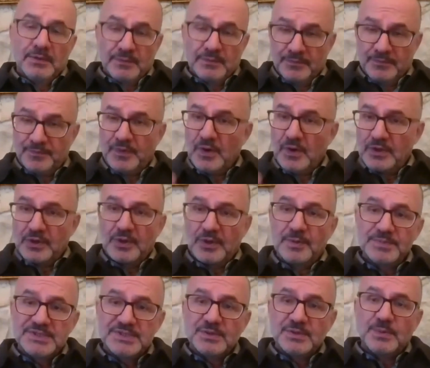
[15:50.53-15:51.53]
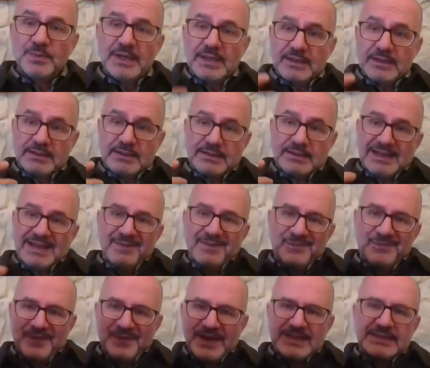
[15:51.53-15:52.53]
forums were
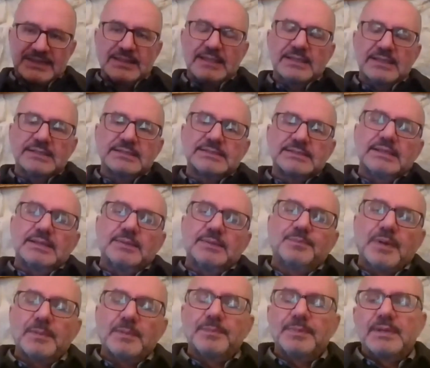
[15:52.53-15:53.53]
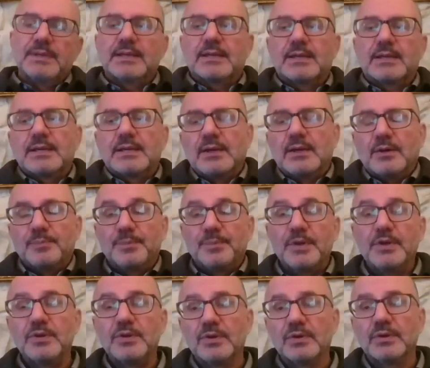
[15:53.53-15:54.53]
affecting the public
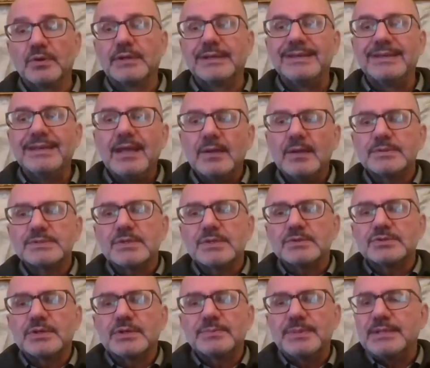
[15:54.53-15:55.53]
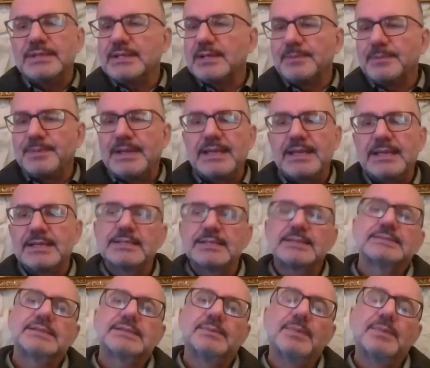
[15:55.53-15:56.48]
opinion. Now social media playing the